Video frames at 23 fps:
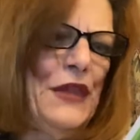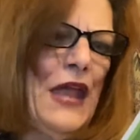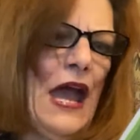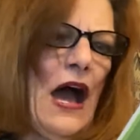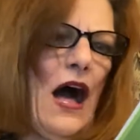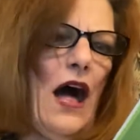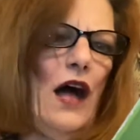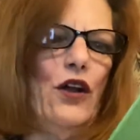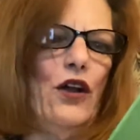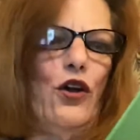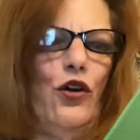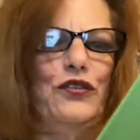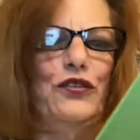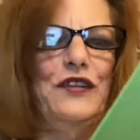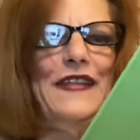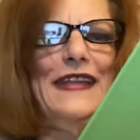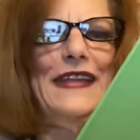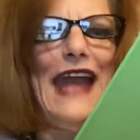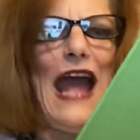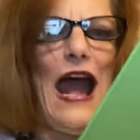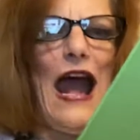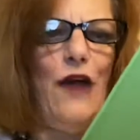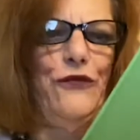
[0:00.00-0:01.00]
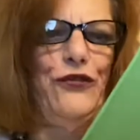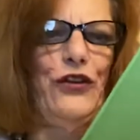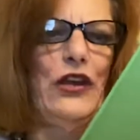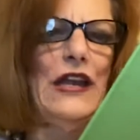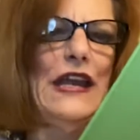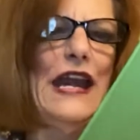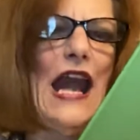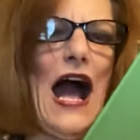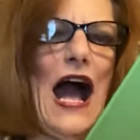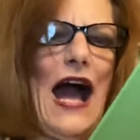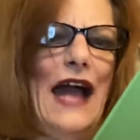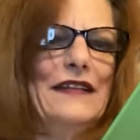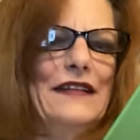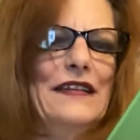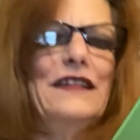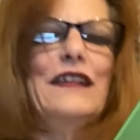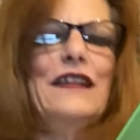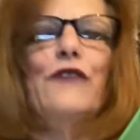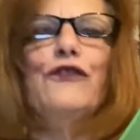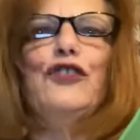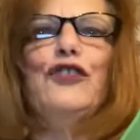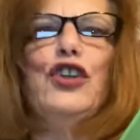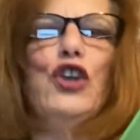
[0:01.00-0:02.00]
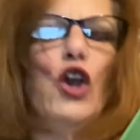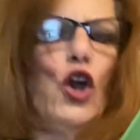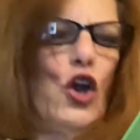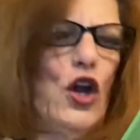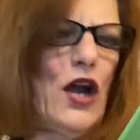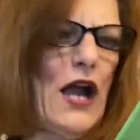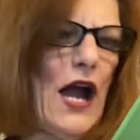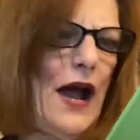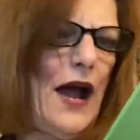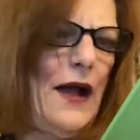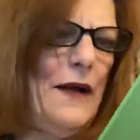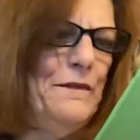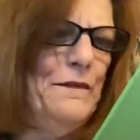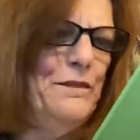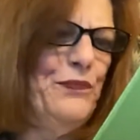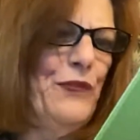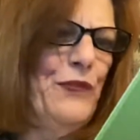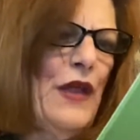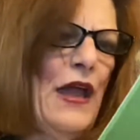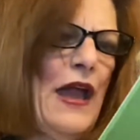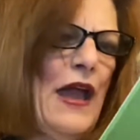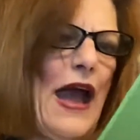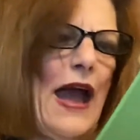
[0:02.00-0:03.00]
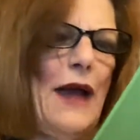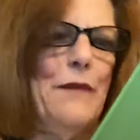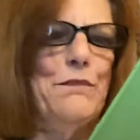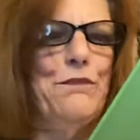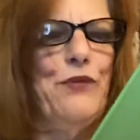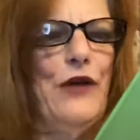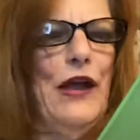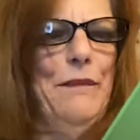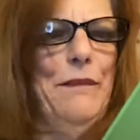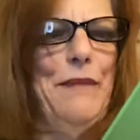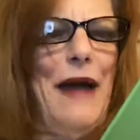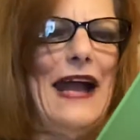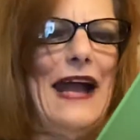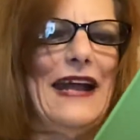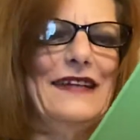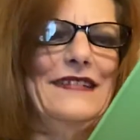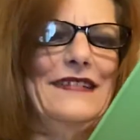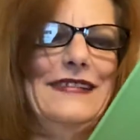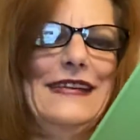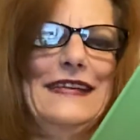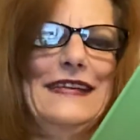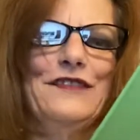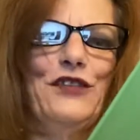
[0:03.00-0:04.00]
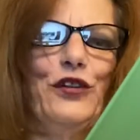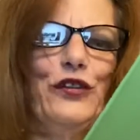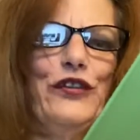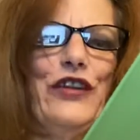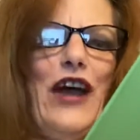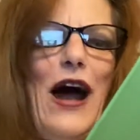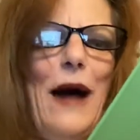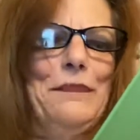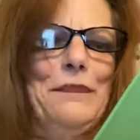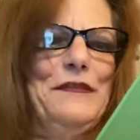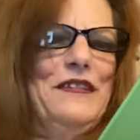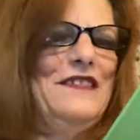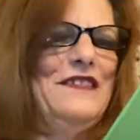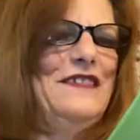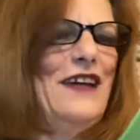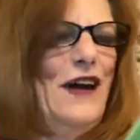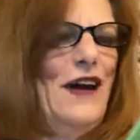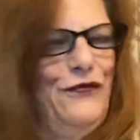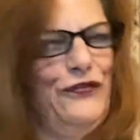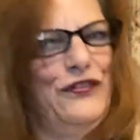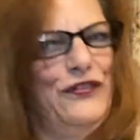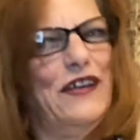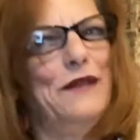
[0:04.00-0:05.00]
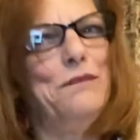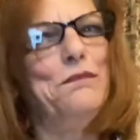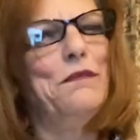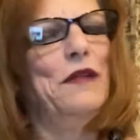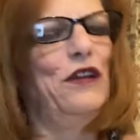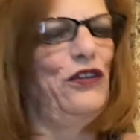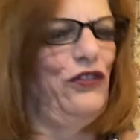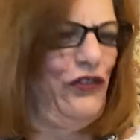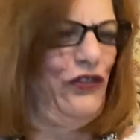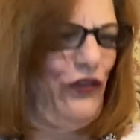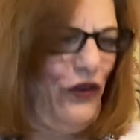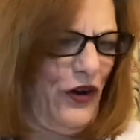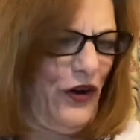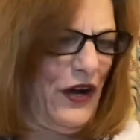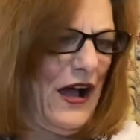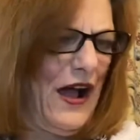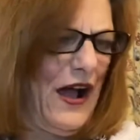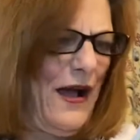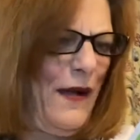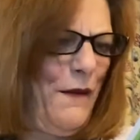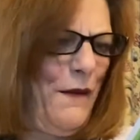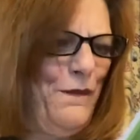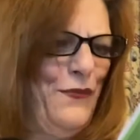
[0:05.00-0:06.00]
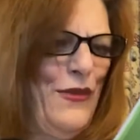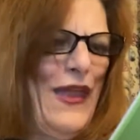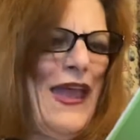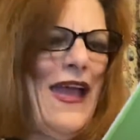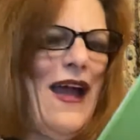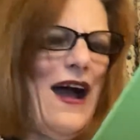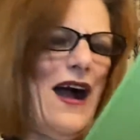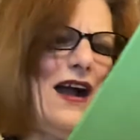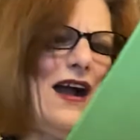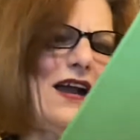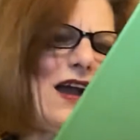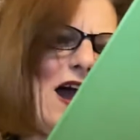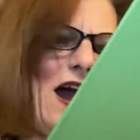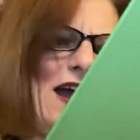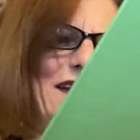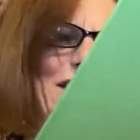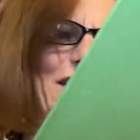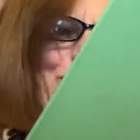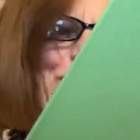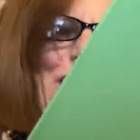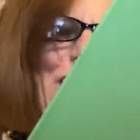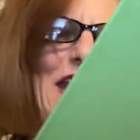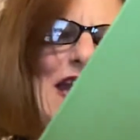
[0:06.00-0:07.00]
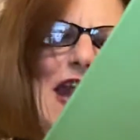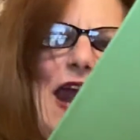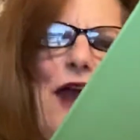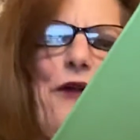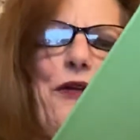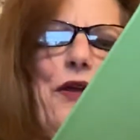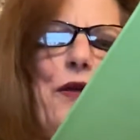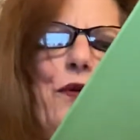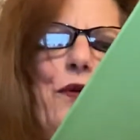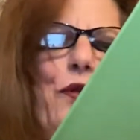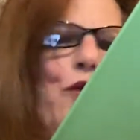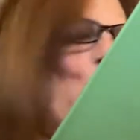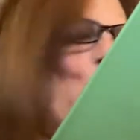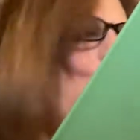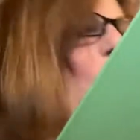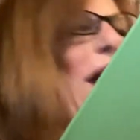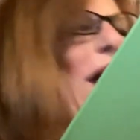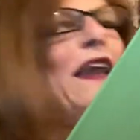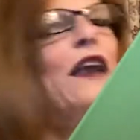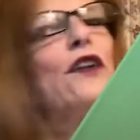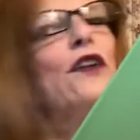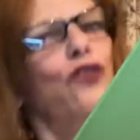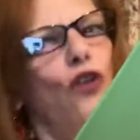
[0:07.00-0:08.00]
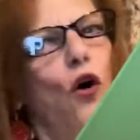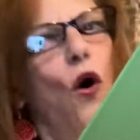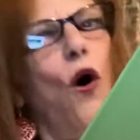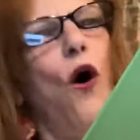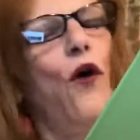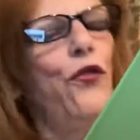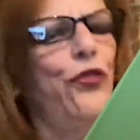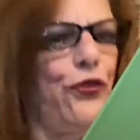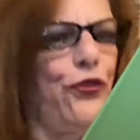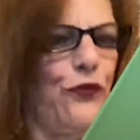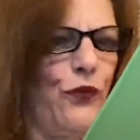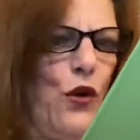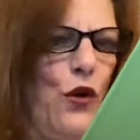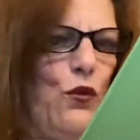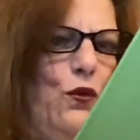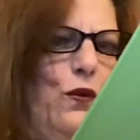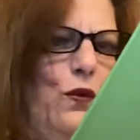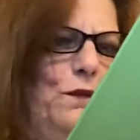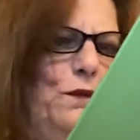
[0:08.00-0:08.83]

I'll go to the African island of Yerka and bring back a tizzle topped tufted mazurka, a kind of canary with quite a tall throat.